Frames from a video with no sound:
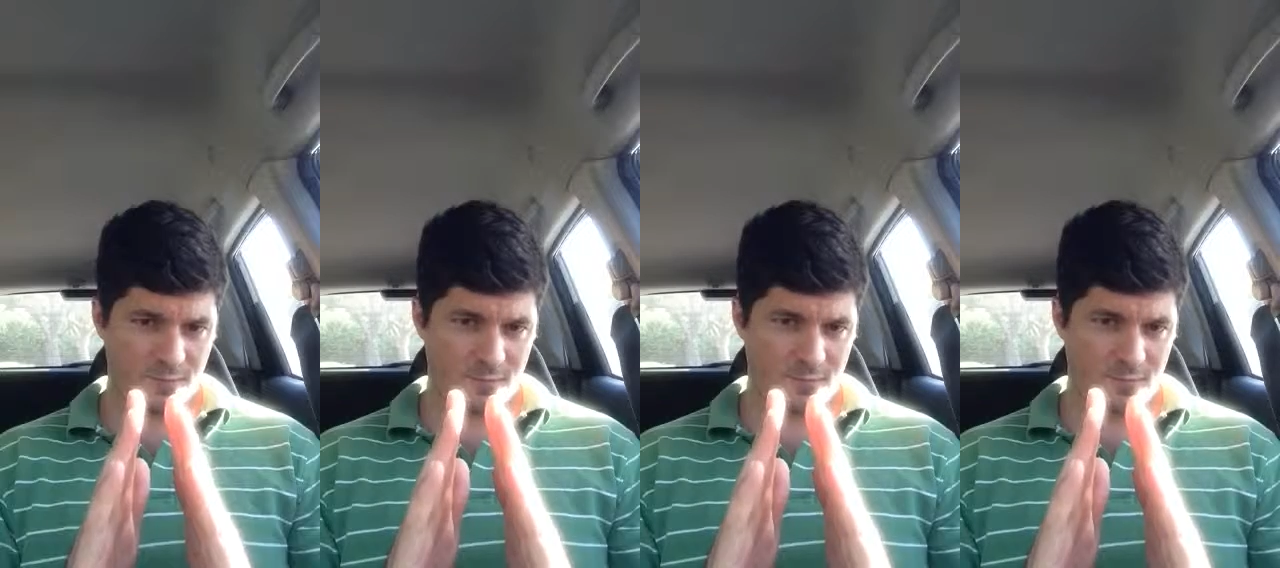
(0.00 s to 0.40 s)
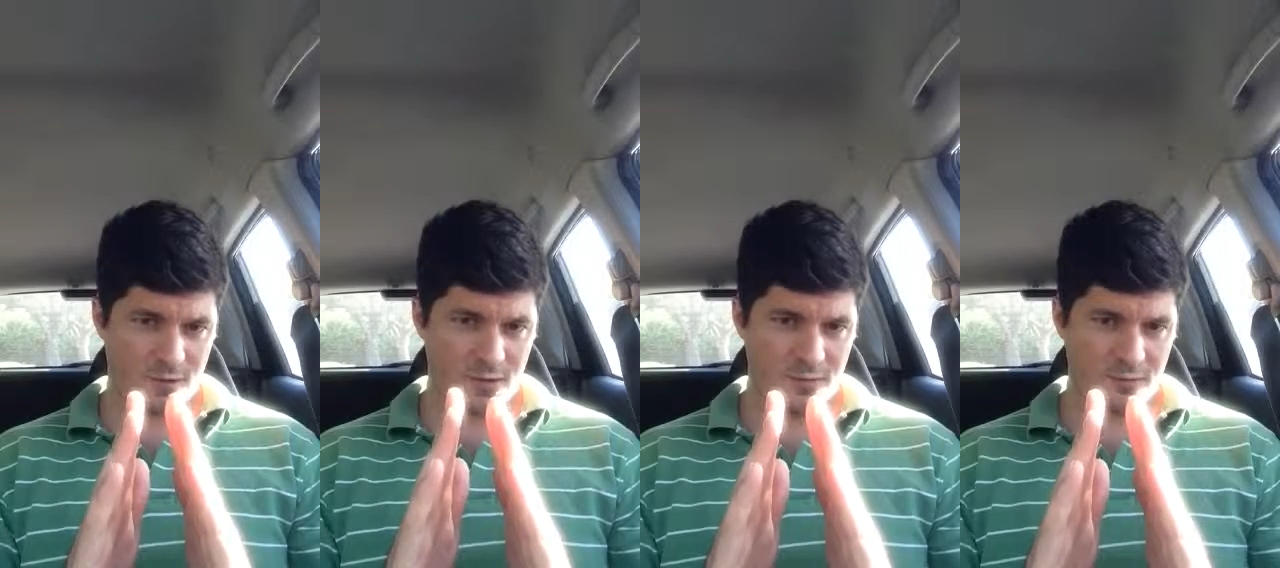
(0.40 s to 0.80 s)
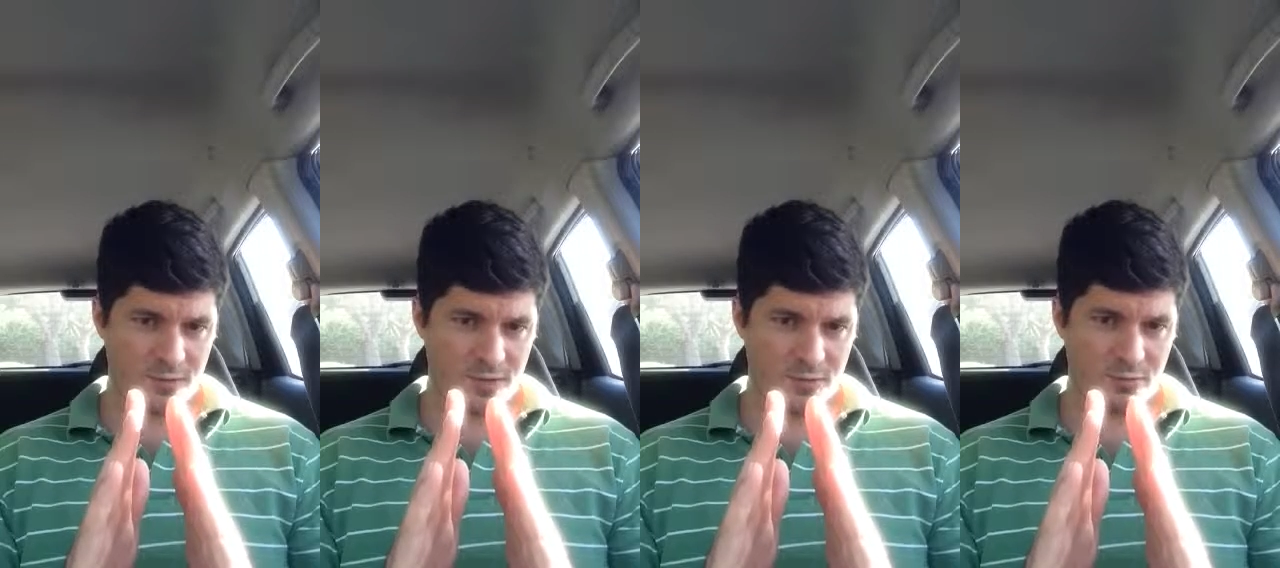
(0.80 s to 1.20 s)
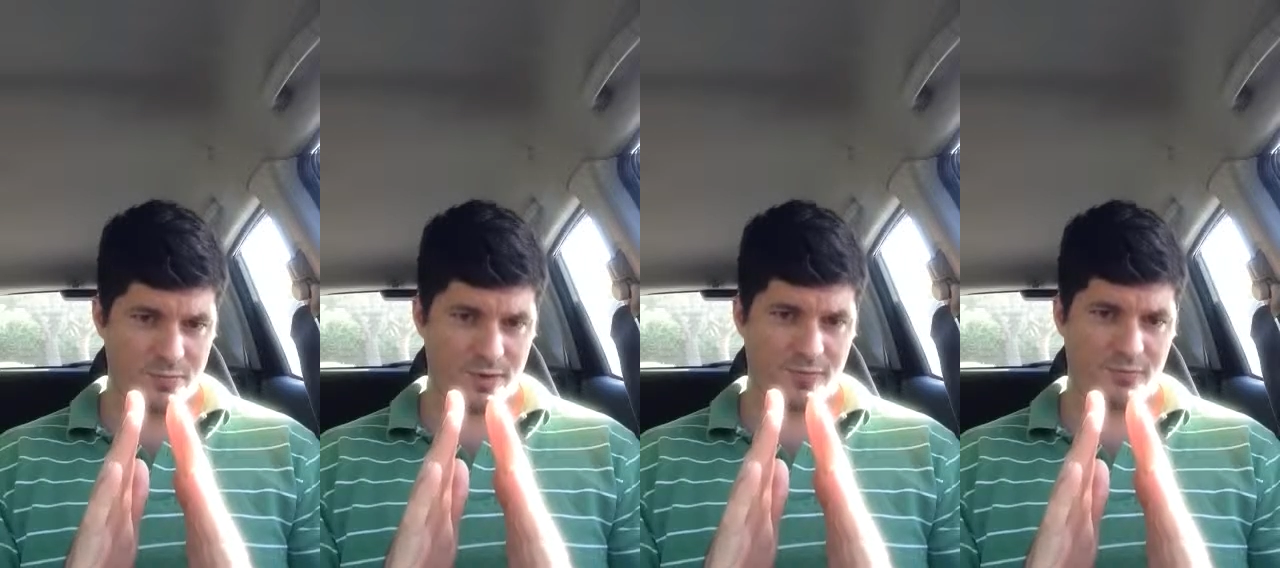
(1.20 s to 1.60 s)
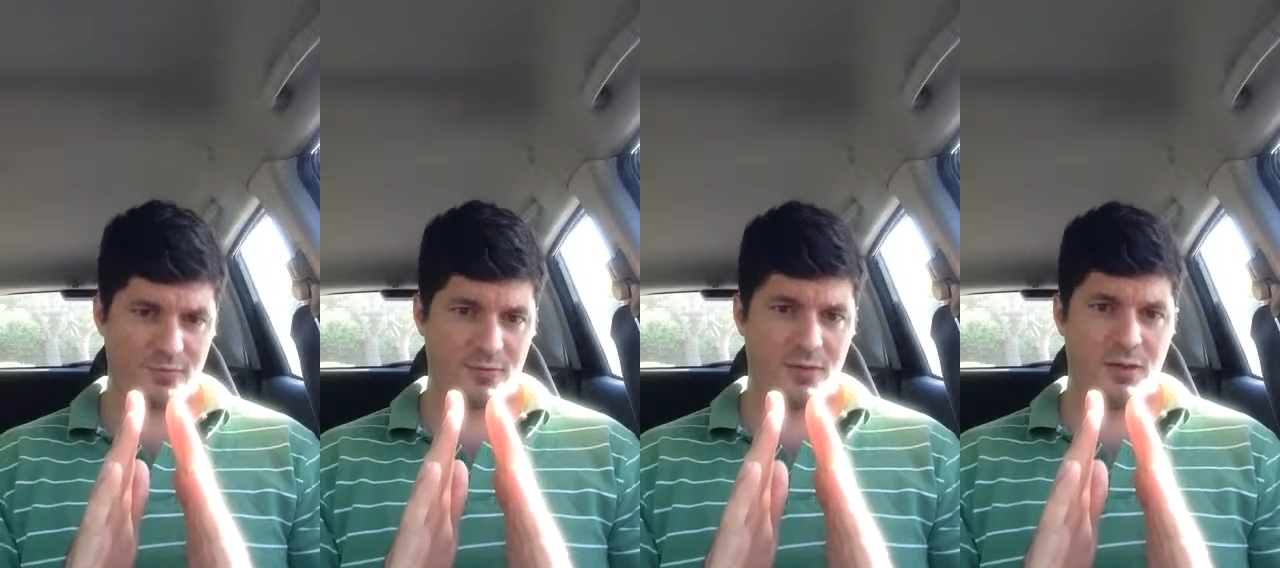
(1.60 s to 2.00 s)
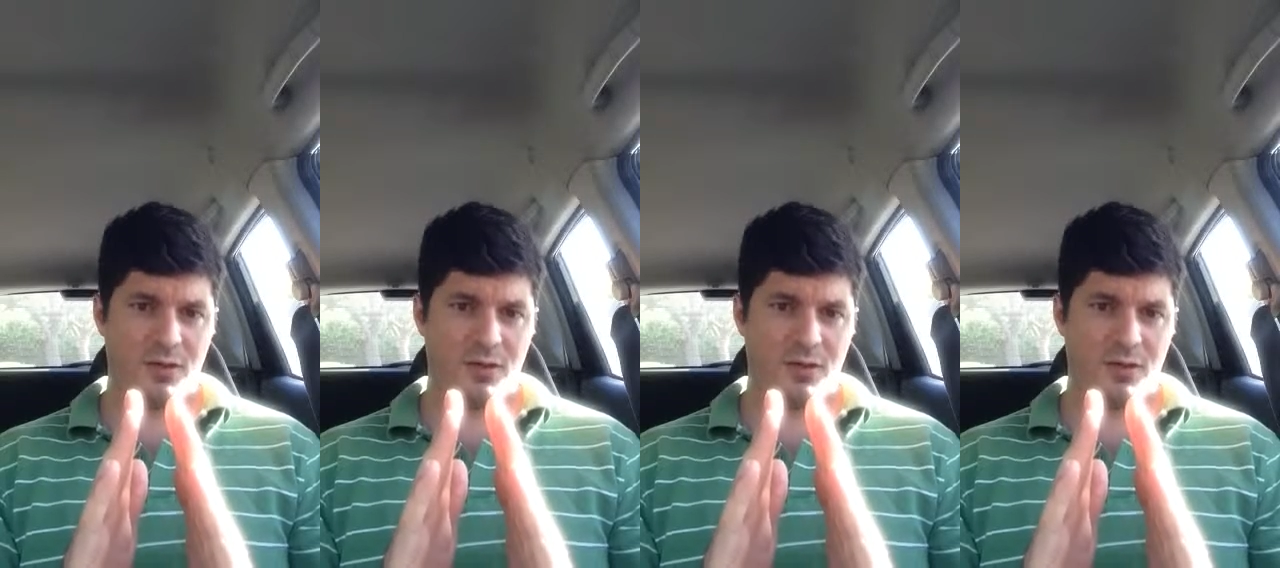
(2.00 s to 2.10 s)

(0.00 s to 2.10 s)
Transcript: very, very little bits.